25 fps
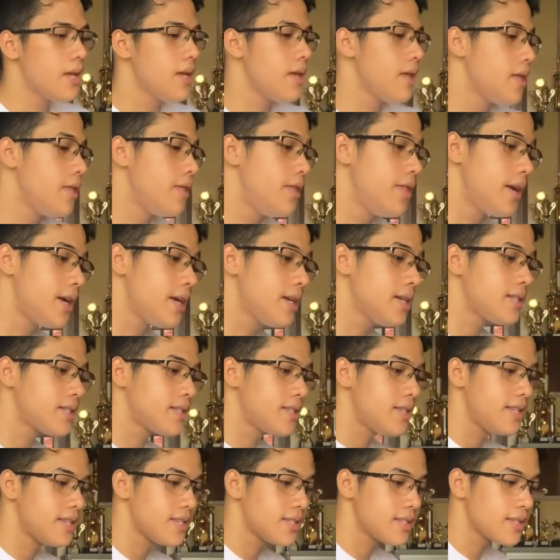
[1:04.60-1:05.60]

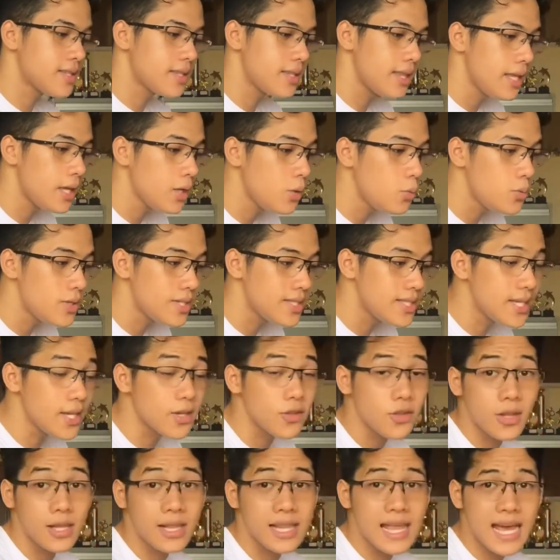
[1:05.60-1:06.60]
there's this thing we see
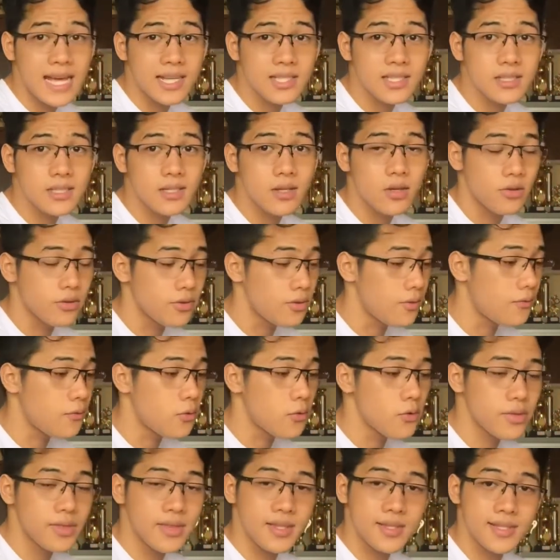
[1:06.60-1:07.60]
on the
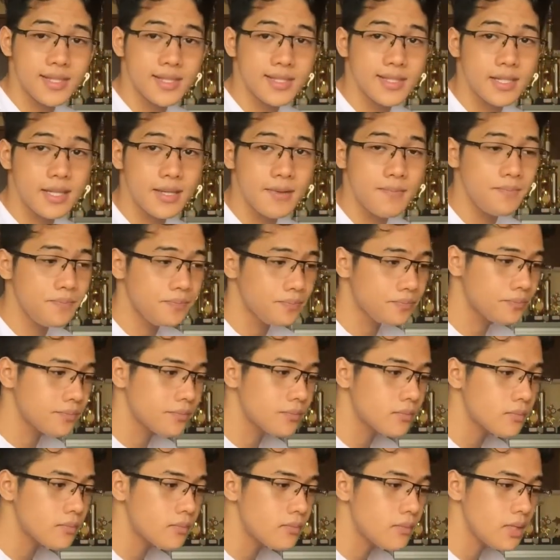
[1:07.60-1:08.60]
fourth system,
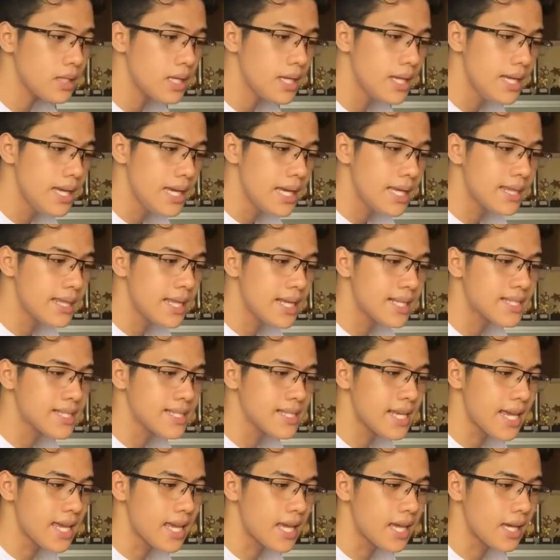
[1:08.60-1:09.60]
that's
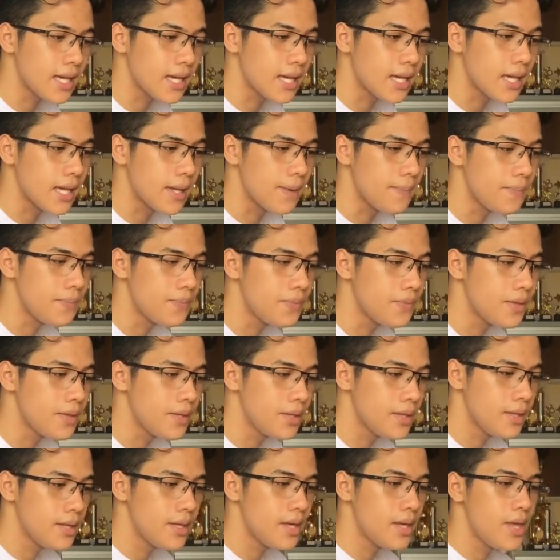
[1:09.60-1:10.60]
like
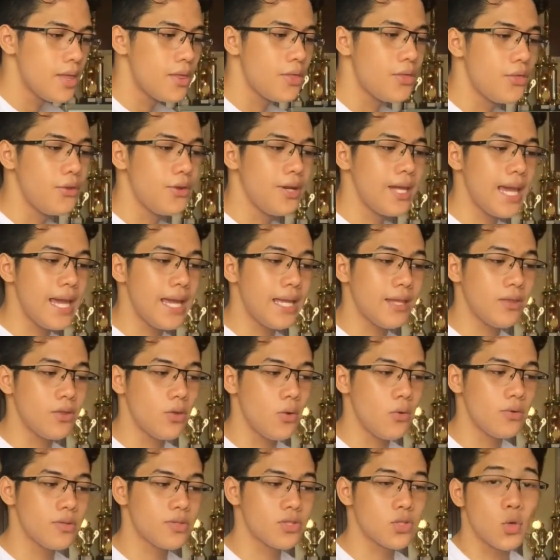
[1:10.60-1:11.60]
3/8
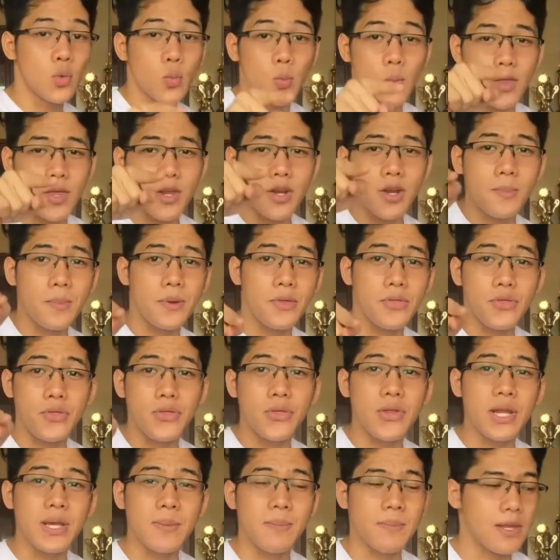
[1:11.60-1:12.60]
notes with the number
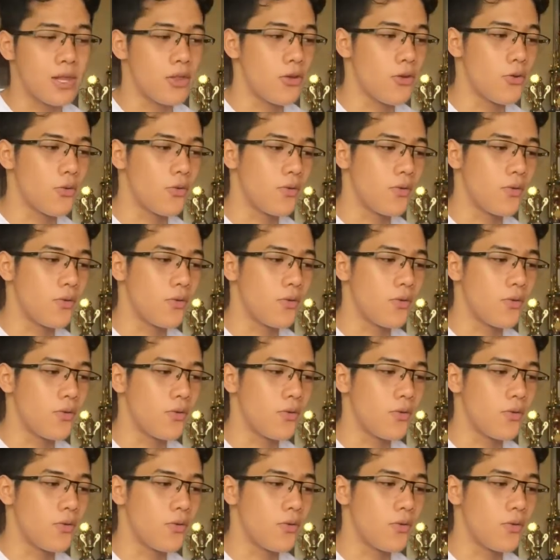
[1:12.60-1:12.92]
3 below.